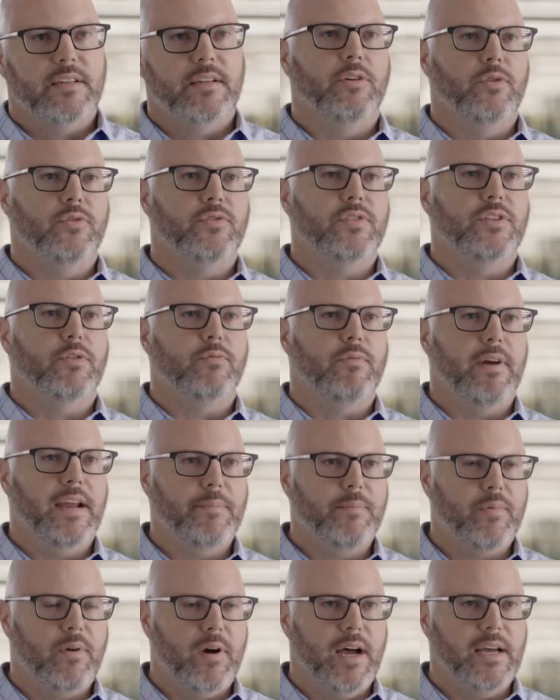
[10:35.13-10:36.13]
using the
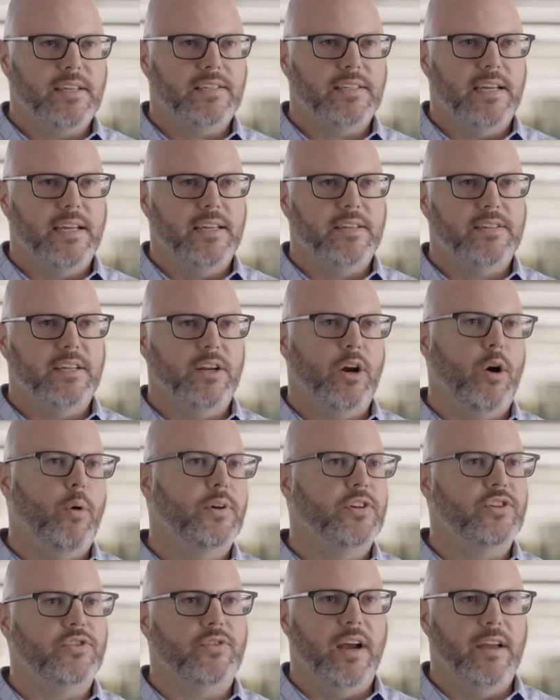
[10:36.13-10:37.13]
right process, and
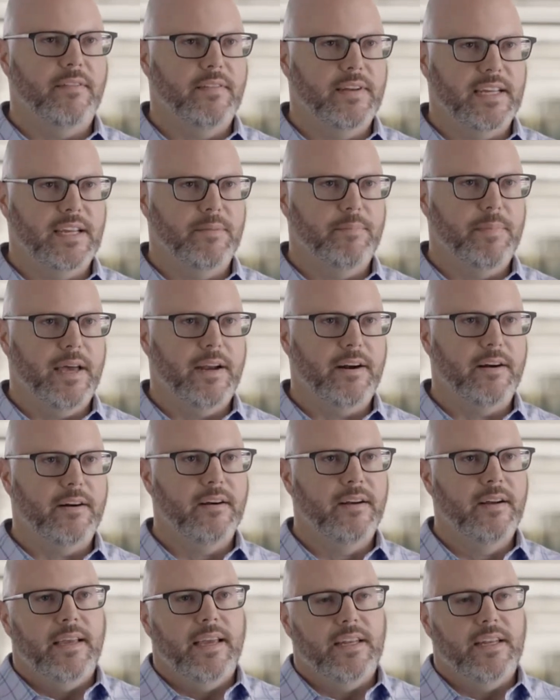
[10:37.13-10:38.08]
always striving to get better.